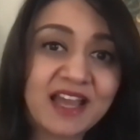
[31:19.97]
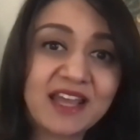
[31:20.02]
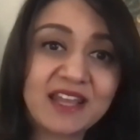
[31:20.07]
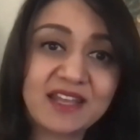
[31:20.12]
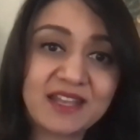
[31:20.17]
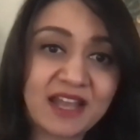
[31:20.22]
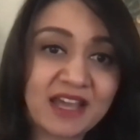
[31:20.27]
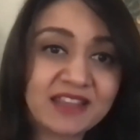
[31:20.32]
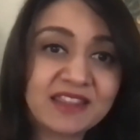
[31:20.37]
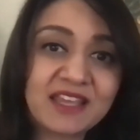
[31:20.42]

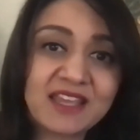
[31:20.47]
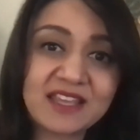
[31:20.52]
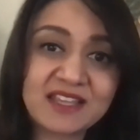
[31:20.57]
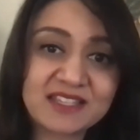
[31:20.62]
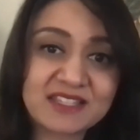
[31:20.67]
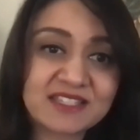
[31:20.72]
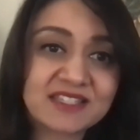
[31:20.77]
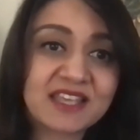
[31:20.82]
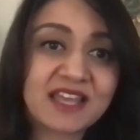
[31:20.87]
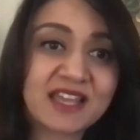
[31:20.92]
Nothing
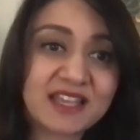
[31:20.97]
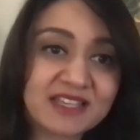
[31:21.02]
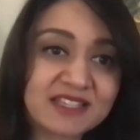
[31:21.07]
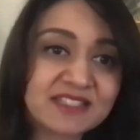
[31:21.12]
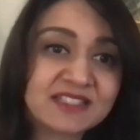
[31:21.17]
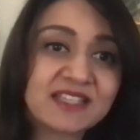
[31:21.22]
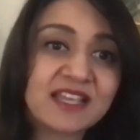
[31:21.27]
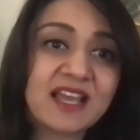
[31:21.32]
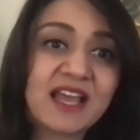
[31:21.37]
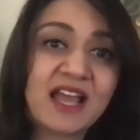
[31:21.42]

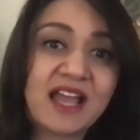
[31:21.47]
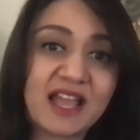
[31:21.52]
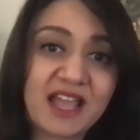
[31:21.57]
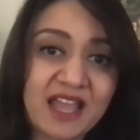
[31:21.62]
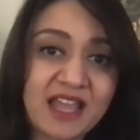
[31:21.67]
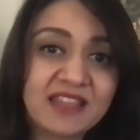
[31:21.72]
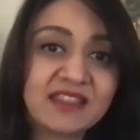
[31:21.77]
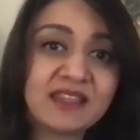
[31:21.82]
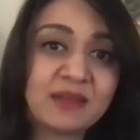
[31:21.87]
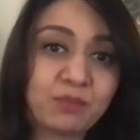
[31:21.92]
stays
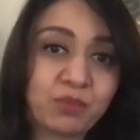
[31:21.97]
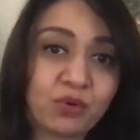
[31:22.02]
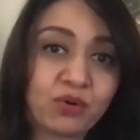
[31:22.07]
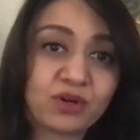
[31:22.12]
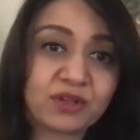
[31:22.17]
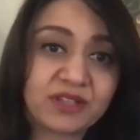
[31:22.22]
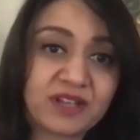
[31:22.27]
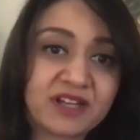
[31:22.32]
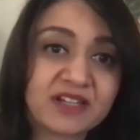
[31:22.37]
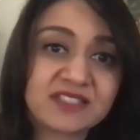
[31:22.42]
in the
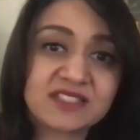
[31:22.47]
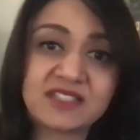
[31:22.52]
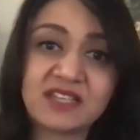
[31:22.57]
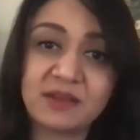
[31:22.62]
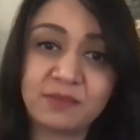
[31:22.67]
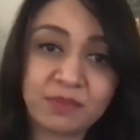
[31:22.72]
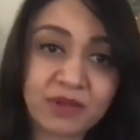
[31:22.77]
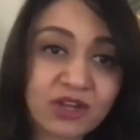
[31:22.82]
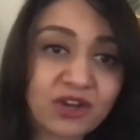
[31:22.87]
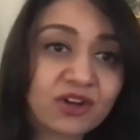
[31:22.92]
borders
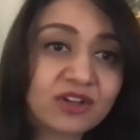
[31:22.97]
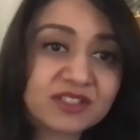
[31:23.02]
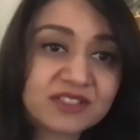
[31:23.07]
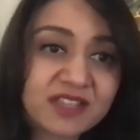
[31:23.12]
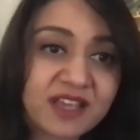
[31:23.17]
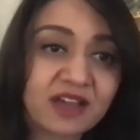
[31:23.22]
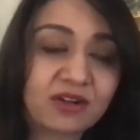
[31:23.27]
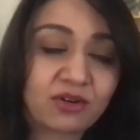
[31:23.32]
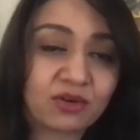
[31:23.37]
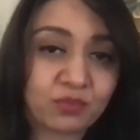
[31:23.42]
because
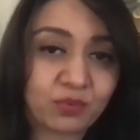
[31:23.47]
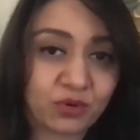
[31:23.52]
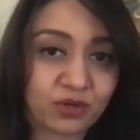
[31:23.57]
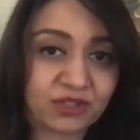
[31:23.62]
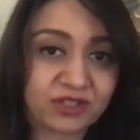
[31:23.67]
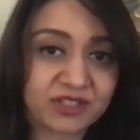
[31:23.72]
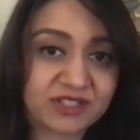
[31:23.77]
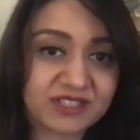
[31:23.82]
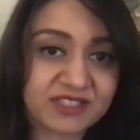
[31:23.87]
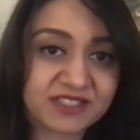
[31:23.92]
there are
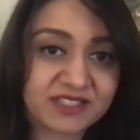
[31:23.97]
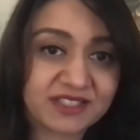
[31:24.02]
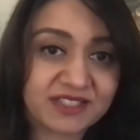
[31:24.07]
borders.